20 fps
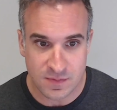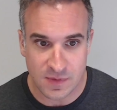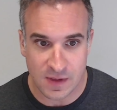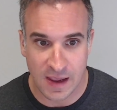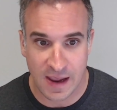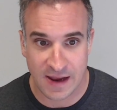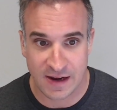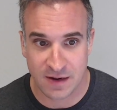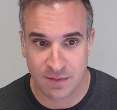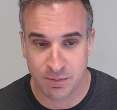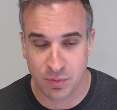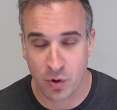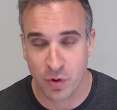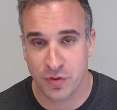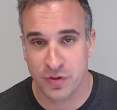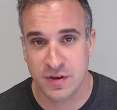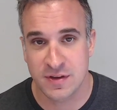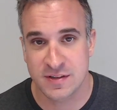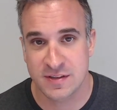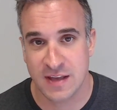And in both
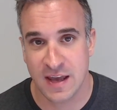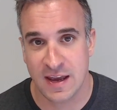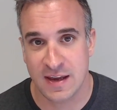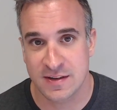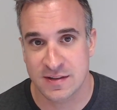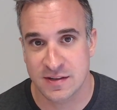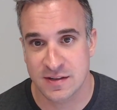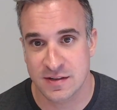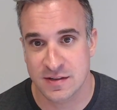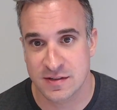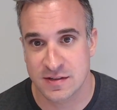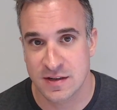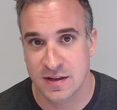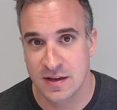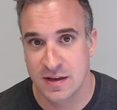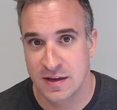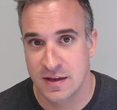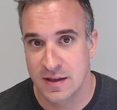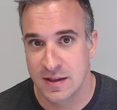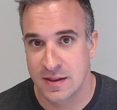these cases,
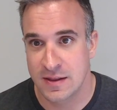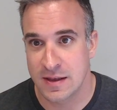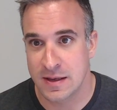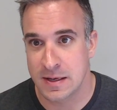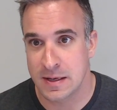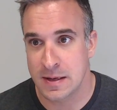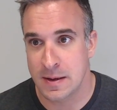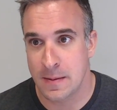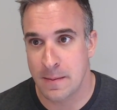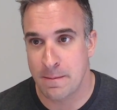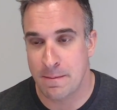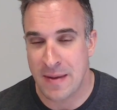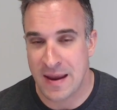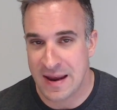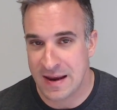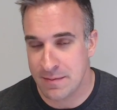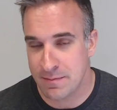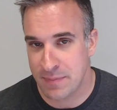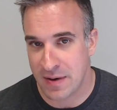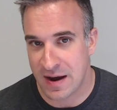the
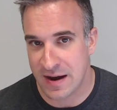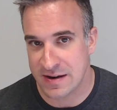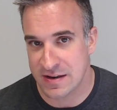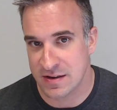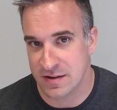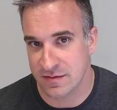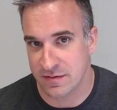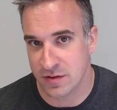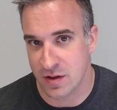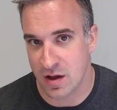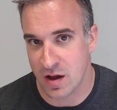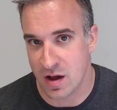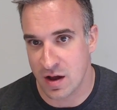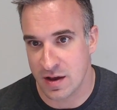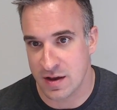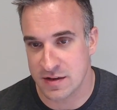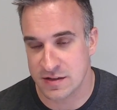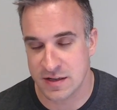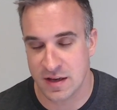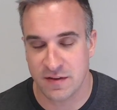main body of law
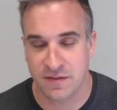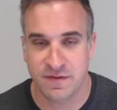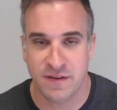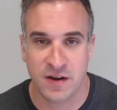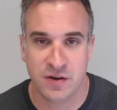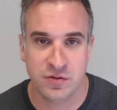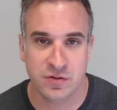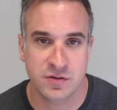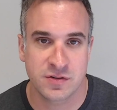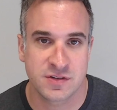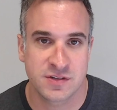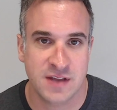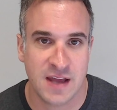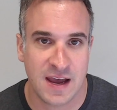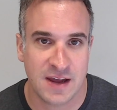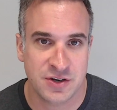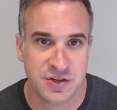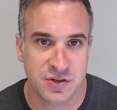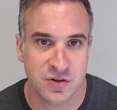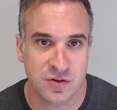is a federal
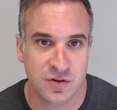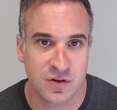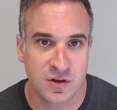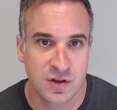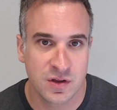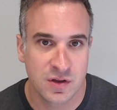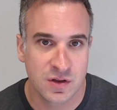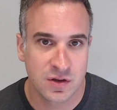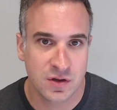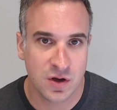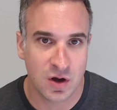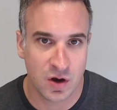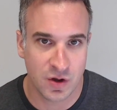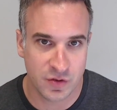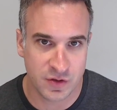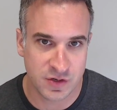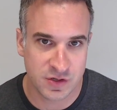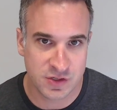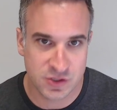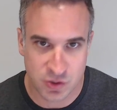statute called
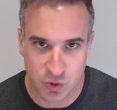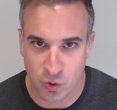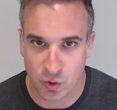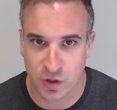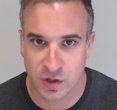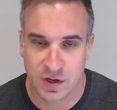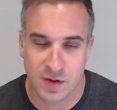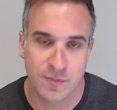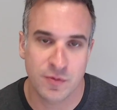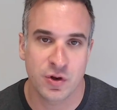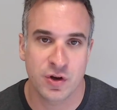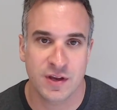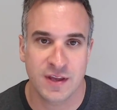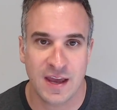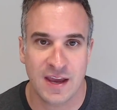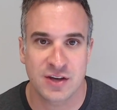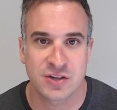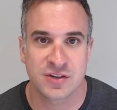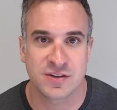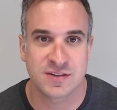the Stored
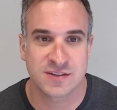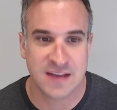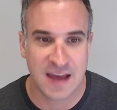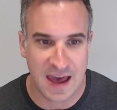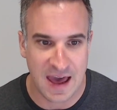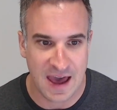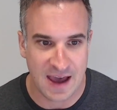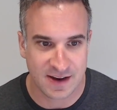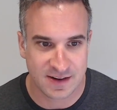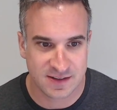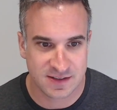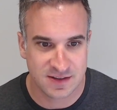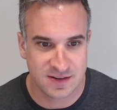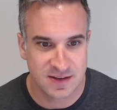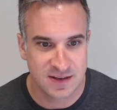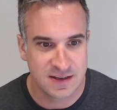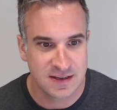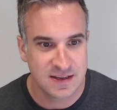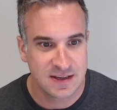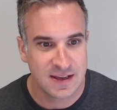Communications Act.
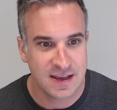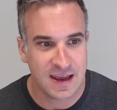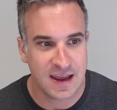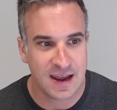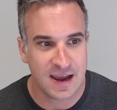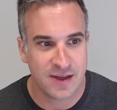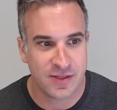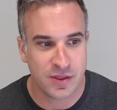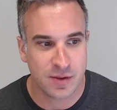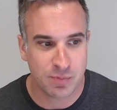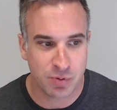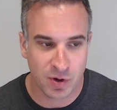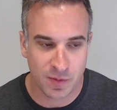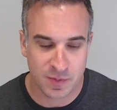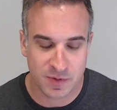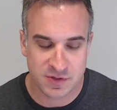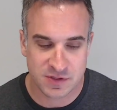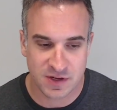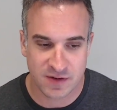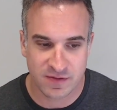And the
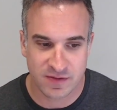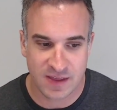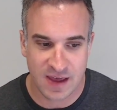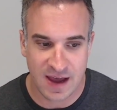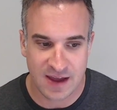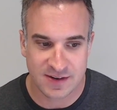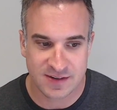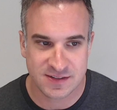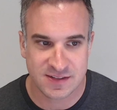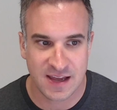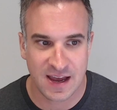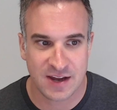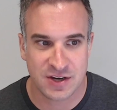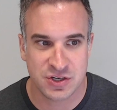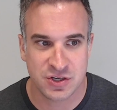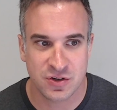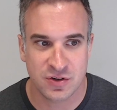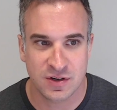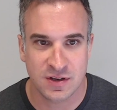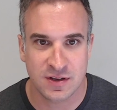purpose of that
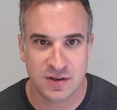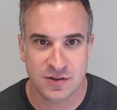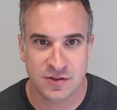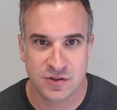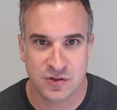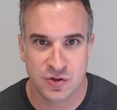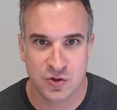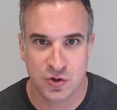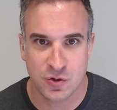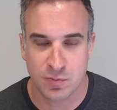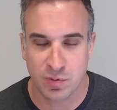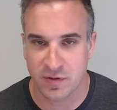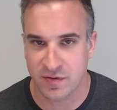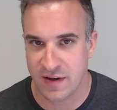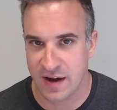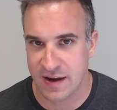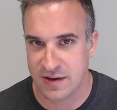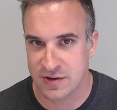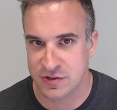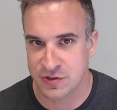statute is to
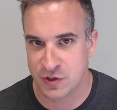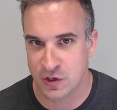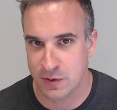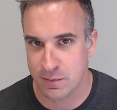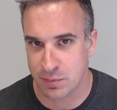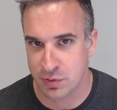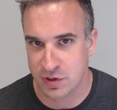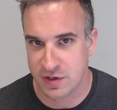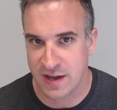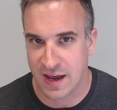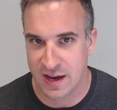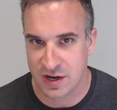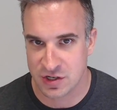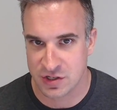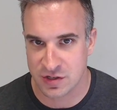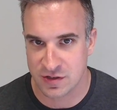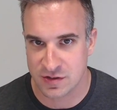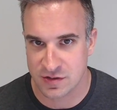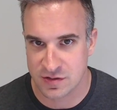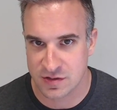provide certain
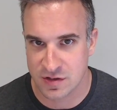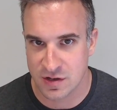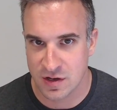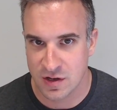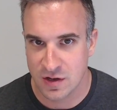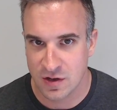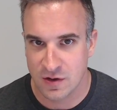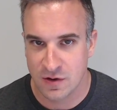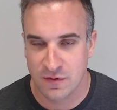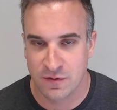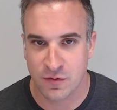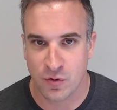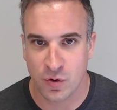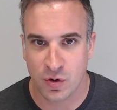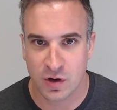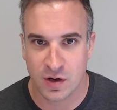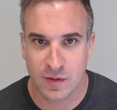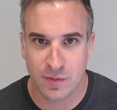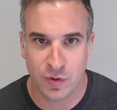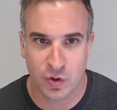protections for
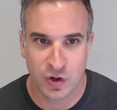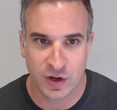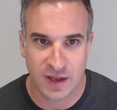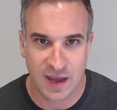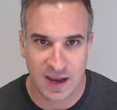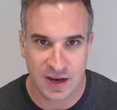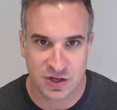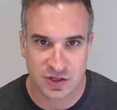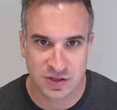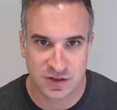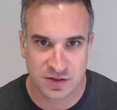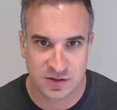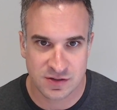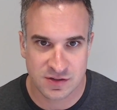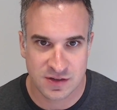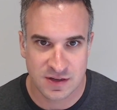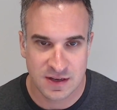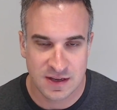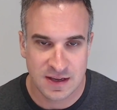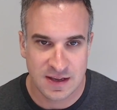
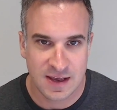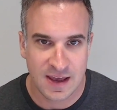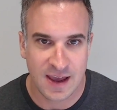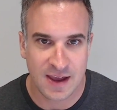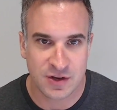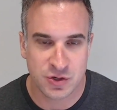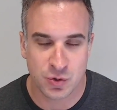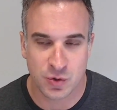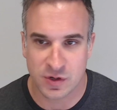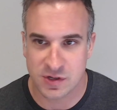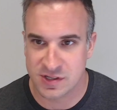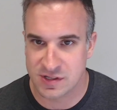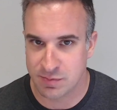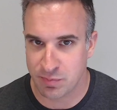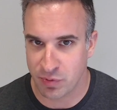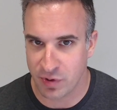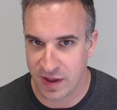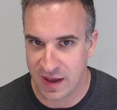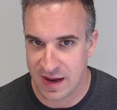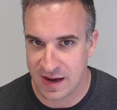communications and to
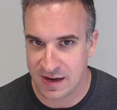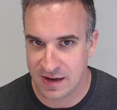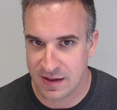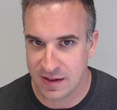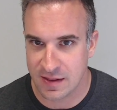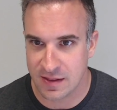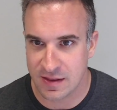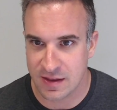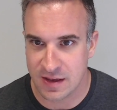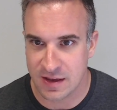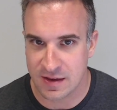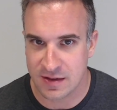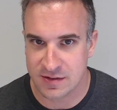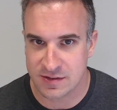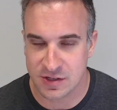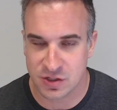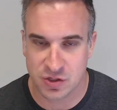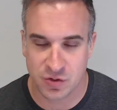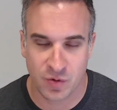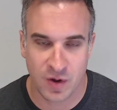explain the
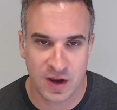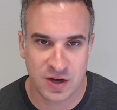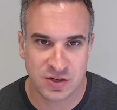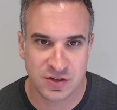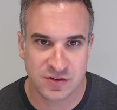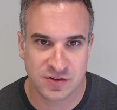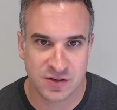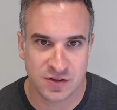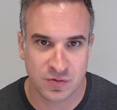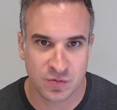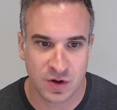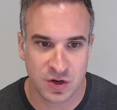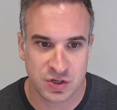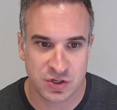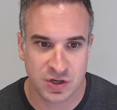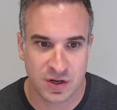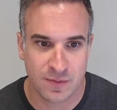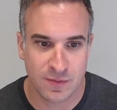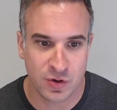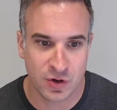situations in
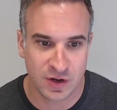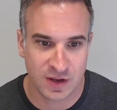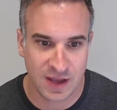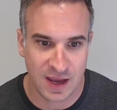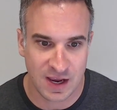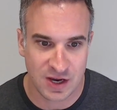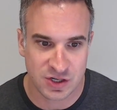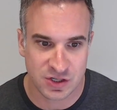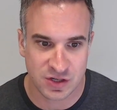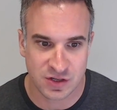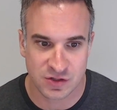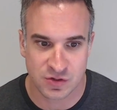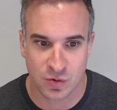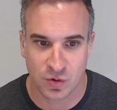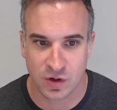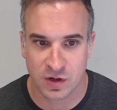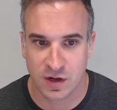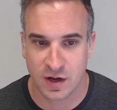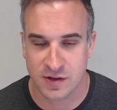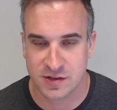which communications or
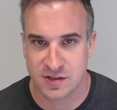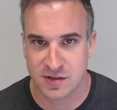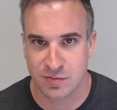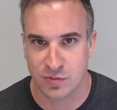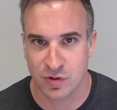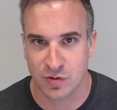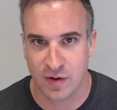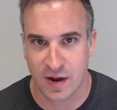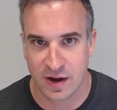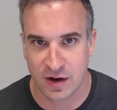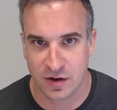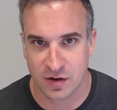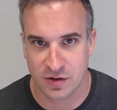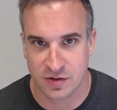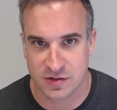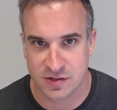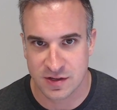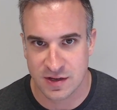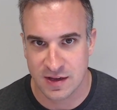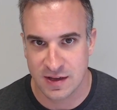customer
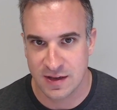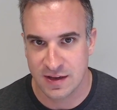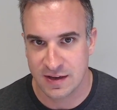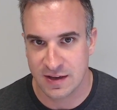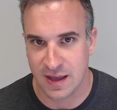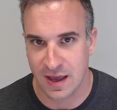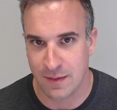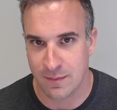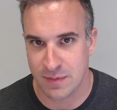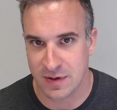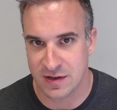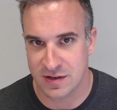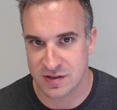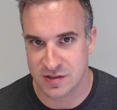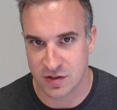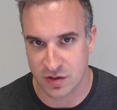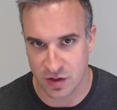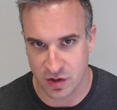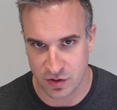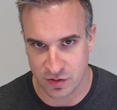records can be
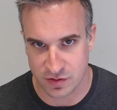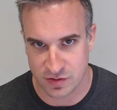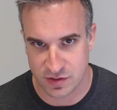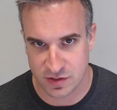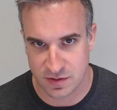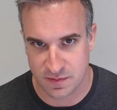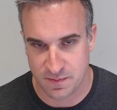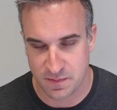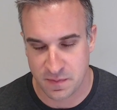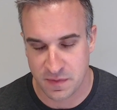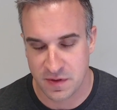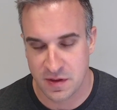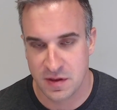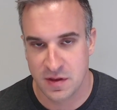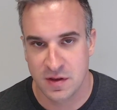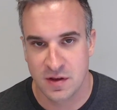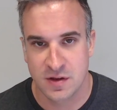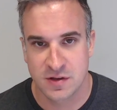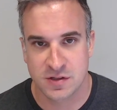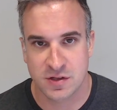disclosed.
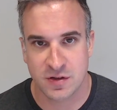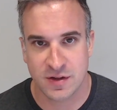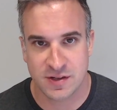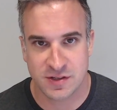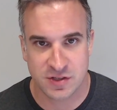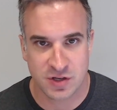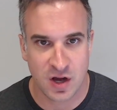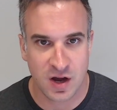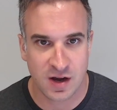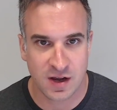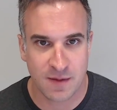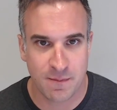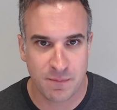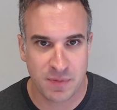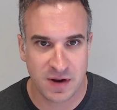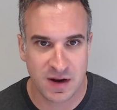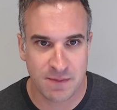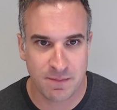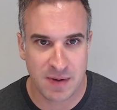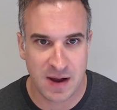So let's talk a
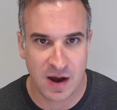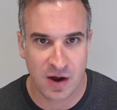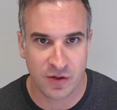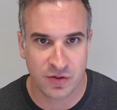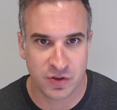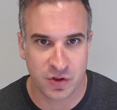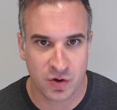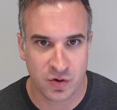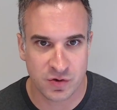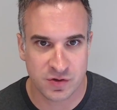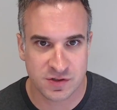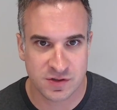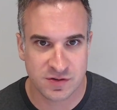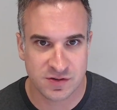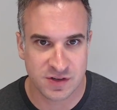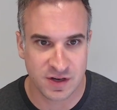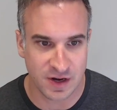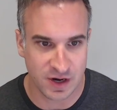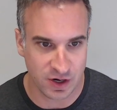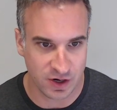bit about those
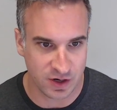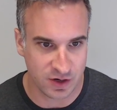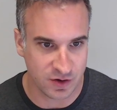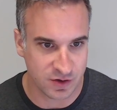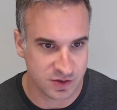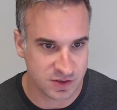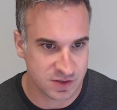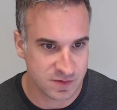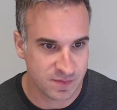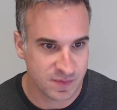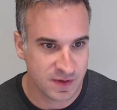scenarios.